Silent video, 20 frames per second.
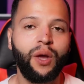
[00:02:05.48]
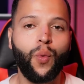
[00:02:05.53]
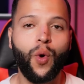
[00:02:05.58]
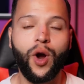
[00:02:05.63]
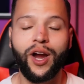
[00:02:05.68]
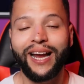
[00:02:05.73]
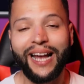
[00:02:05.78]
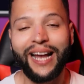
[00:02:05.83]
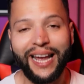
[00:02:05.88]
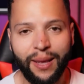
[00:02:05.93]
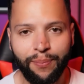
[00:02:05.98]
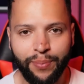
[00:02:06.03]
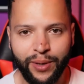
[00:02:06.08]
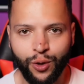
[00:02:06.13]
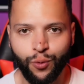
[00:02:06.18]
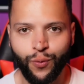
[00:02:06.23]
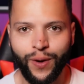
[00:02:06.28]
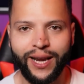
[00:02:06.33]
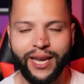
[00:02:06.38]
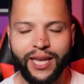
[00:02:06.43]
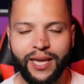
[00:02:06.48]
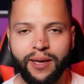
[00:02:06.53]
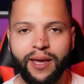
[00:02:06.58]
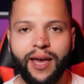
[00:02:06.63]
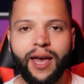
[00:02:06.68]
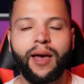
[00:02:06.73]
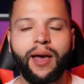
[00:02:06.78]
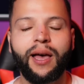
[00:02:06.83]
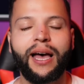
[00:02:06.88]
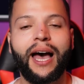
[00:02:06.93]
they weren't gonna be ready
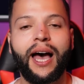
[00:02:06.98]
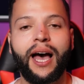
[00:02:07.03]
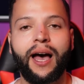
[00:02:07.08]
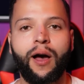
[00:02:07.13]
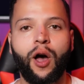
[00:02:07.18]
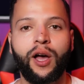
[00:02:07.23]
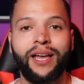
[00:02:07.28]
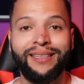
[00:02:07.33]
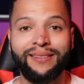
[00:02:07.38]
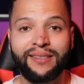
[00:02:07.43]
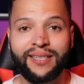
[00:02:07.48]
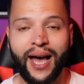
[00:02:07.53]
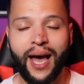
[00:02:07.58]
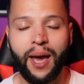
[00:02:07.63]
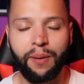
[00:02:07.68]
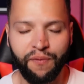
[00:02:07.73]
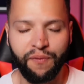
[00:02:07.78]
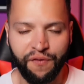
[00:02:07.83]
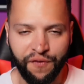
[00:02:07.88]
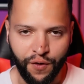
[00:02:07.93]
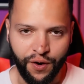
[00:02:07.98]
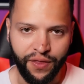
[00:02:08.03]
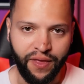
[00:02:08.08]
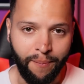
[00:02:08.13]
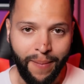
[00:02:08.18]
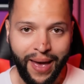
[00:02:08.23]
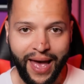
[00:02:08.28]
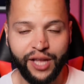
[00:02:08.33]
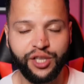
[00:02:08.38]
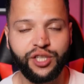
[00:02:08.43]
in time for the
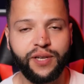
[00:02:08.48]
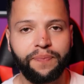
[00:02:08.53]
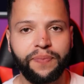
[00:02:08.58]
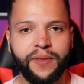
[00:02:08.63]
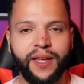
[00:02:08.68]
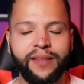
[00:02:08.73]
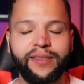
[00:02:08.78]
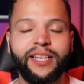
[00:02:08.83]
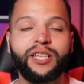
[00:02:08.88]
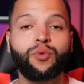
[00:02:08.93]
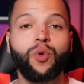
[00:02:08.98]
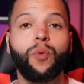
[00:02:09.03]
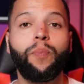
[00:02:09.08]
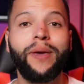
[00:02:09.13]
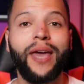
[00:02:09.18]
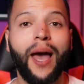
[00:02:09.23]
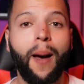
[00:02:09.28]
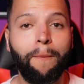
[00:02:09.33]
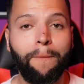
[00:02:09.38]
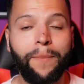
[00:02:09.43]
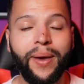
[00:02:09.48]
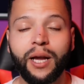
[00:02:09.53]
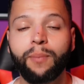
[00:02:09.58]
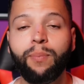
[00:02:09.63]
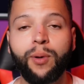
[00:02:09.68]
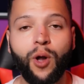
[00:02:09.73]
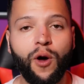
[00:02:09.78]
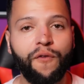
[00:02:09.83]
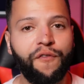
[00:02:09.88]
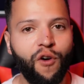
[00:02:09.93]
match. Now, this will be a big
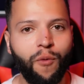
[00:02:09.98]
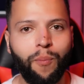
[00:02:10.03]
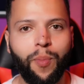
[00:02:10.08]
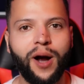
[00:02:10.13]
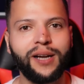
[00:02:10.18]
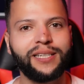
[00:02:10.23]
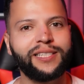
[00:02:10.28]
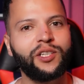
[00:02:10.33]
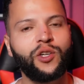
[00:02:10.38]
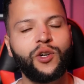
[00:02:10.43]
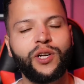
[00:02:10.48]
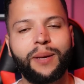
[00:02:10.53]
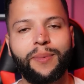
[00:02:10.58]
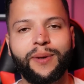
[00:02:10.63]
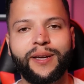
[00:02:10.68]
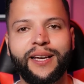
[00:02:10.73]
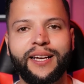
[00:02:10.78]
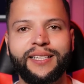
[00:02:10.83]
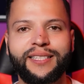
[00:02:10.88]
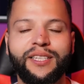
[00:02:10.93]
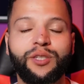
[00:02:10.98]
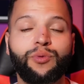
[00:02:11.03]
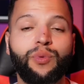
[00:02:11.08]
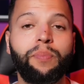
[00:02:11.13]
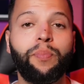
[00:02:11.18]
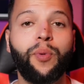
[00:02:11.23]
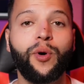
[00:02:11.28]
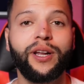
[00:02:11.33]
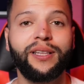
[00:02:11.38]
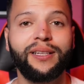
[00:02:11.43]
blow for Barcelona because it's
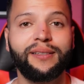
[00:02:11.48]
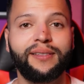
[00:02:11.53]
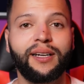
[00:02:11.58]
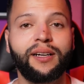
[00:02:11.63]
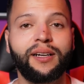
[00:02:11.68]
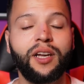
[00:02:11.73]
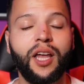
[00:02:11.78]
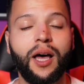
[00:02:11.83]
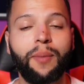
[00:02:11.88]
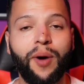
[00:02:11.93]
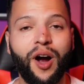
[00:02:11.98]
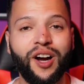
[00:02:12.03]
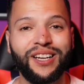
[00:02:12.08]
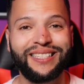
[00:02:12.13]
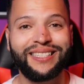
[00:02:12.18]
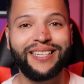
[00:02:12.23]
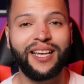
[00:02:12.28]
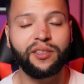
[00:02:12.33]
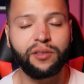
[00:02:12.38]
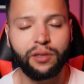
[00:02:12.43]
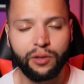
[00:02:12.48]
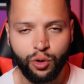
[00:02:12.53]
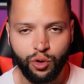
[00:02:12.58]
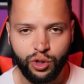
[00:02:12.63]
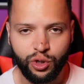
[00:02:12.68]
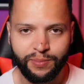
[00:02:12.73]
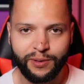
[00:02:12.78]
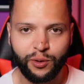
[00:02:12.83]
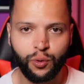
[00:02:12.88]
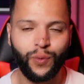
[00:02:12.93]
reported that the club are set to
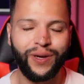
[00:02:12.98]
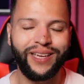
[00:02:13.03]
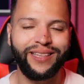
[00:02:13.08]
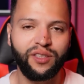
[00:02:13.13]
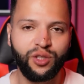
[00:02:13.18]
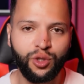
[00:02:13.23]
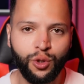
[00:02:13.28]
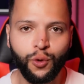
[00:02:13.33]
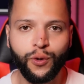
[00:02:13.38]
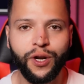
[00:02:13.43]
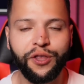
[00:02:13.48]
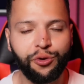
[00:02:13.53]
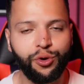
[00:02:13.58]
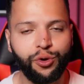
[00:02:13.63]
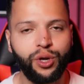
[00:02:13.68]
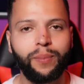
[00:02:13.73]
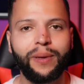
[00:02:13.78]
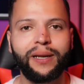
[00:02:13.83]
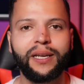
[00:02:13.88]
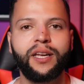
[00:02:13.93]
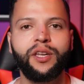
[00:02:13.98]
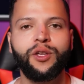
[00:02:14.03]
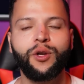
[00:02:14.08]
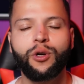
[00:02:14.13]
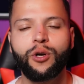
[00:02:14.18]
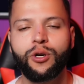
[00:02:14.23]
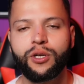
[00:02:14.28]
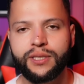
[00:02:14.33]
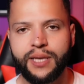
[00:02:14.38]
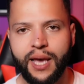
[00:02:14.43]
lose between 2 to 3 million
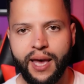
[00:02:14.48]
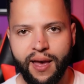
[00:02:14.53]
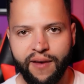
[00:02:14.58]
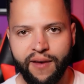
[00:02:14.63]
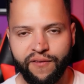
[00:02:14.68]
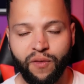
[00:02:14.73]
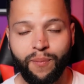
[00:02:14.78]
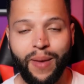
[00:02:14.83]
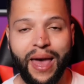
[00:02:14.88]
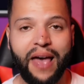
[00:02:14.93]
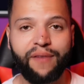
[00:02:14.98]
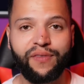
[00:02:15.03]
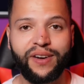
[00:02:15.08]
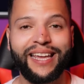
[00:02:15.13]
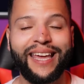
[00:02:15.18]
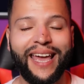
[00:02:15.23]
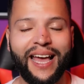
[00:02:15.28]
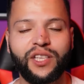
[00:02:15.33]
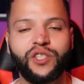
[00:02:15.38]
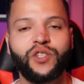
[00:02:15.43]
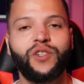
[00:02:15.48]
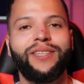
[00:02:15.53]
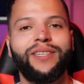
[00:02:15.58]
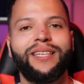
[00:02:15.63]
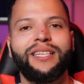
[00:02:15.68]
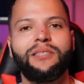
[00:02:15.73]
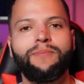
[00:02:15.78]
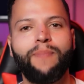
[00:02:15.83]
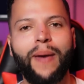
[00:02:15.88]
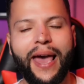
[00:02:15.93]
euros from having to cancel
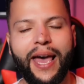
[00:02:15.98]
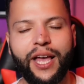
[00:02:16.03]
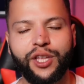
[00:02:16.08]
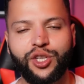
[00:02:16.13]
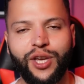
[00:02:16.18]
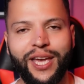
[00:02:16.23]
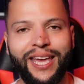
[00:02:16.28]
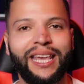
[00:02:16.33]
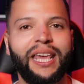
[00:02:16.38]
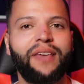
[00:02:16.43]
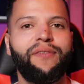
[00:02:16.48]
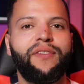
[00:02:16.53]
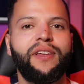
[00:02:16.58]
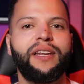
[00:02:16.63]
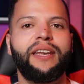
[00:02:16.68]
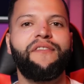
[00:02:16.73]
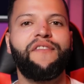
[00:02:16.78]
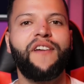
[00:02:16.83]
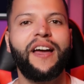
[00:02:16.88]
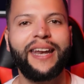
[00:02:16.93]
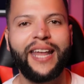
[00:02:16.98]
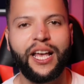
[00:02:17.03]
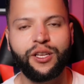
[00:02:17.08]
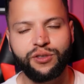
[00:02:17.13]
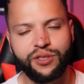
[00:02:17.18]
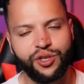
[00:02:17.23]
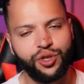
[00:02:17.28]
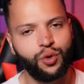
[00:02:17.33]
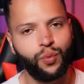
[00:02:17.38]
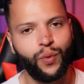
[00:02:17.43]
this match. And given the
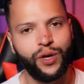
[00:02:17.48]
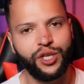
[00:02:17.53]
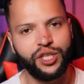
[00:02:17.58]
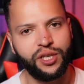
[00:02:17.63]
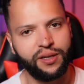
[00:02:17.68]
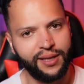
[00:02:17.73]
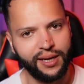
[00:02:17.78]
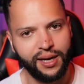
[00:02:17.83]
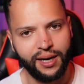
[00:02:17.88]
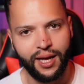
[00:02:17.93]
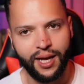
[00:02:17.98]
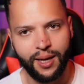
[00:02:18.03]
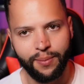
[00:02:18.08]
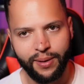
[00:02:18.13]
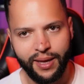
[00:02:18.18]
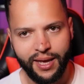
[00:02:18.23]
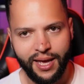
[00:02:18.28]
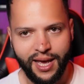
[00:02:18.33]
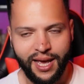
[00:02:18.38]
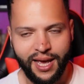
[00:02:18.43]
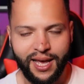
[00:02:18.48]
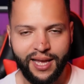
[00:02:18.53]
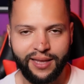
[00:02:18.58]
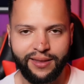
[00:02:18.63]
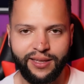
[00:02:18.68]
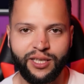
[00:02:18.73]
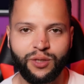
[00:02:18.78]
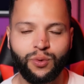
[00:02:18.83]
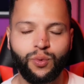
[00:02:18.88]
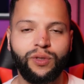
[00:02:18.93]
financial situation of the club,
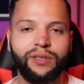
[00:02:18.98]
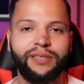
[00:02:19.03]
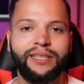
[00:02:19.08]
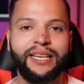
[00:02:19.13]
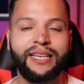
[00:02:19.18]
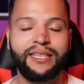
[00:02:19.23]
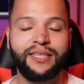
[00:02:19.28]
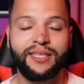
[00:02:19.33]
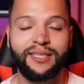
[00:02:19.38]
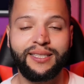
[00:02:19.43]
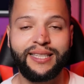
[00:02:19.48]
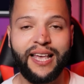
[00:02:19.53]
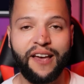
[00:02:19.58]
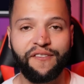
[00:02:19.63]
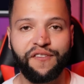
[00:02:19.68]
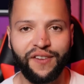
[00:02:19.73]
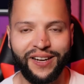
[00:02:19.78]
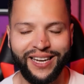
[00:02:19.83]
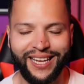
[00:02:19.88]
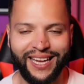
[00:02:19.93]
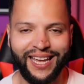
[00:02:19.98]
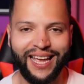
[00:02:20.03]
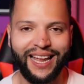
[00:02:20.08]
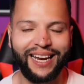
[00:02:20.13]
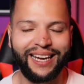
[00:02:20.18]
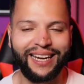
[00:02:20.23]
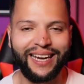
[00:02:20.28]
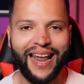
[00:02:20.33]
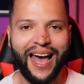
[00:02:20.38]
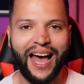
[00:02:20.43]
this is definitely
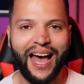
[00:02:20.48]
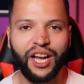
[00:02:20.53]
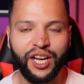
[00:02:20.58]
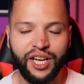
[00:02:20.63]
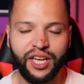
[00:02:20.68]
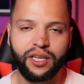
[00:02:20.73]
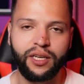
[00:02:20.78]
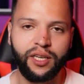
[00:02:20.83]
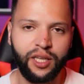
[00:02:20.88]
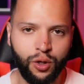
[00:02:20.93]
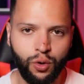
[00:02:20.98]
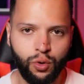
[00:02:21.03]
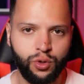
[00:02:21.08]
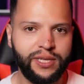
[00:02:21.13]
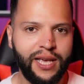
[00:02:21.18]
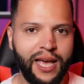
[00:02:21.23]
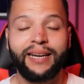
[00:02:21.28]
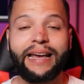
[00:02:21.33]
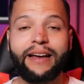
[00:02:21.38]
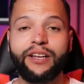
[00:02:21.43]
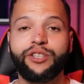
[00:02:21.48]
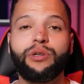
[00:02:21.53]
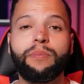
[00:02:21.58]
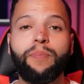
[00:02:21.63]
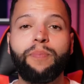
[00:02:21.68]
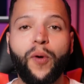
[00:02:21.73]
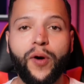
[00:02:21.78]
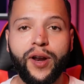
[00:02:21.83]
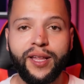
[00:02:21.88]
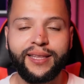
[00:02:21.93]
not good news. Now, it's
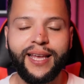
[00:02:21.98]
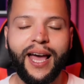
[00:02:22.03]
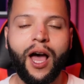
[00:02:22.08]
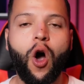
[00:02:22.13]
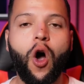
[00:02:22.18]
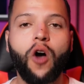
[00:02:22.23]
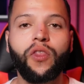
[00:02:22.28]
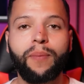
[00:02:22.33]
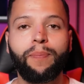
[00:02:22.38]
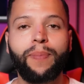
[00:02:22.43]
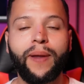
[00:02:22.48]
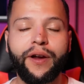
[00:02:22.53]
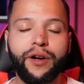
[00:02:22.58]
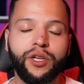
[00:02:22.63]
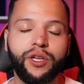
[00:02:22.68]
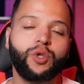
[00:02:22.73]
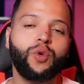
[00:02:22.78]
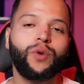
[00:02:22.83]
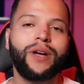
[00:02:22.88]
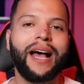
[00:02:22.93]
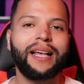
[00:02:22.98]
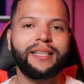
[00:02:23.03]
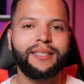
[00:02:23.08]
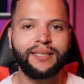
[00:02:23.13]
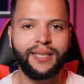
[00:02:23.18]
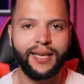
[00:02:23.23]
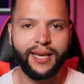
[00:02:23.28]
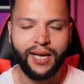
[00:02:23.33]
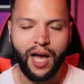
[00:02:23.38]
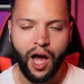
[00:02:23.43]
reported that all the players who got
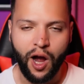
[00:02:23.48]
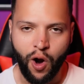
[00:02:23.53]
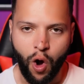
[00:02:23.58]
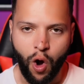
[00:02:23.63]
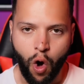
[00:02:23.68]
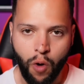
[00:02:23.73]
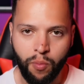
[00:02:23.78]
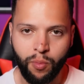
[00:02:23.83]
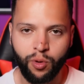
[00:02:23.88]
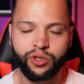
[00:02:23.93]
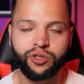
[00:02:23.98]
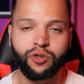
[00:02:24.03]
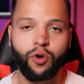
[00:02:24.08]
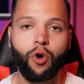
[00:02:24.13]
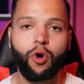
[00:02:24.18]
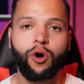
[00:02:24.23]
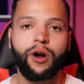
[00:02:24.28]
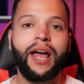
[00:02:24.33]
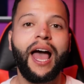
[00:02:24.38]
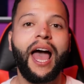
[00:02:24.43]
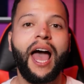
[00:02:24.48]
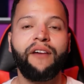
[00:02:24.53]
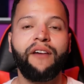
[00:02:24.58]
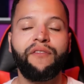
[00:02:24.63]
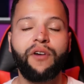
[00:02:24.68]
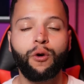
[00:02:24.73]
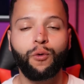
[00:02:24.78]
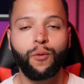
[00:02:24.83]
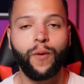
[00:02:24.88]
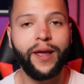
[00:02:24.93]
sick are almost or have
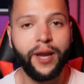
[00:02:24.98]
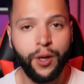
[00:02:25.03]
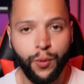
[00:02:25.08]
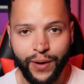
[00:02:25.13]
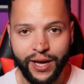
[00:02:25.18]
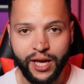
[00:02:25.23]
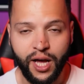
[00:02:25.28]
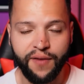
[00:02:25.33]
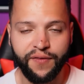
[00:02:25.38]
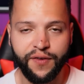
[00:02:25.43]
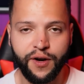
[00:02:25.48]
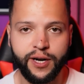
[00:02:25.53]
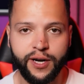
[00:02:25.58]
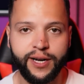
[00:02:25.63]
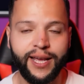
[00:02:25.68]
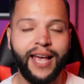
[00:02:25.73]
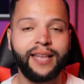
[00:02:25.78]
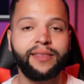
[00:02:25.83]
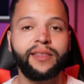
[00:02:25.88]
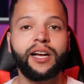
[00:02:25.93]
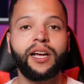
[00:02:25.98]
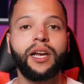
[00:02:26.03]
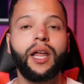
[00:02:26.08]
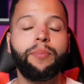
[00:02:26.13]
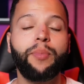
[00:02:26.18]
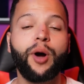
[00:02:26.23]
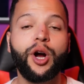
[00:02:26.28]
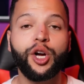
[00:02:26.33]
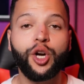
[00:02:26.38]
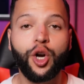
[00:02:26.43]
already recovered, and the
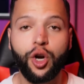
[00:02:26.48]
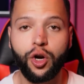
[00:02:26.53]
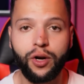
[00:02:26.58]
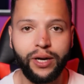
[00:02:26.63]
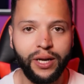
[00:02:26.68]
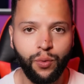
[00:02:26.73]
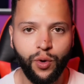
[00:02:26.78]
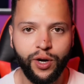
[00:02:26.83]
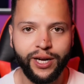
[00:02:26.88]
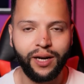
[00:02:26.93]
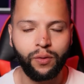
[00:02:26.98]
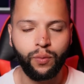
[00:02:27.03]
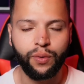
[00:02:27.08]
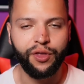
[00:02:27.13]
club are currently working